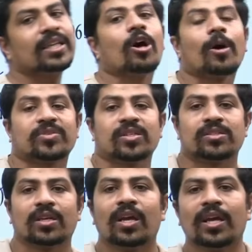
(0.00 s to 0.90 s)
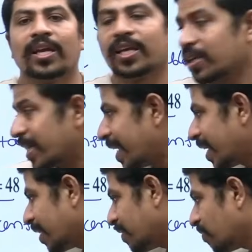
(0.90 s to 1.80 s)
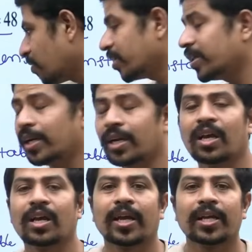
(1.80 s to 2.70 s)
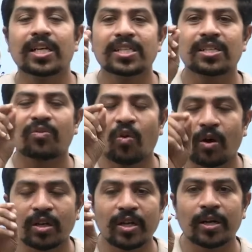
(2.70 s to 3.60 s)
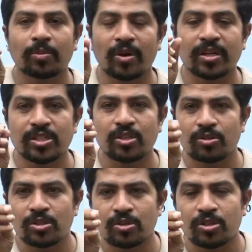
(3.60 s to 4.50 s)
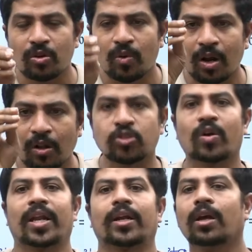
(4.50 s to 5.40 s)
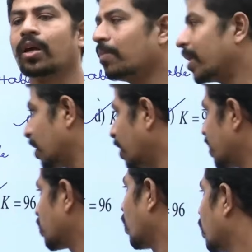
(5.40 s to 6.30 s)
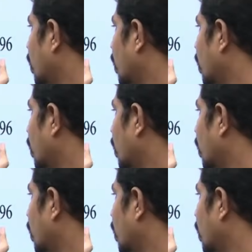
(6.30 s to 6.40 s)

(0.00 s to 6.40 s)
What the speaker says: In the options, K greater than 48, it is 48.0001 also correct, but that is not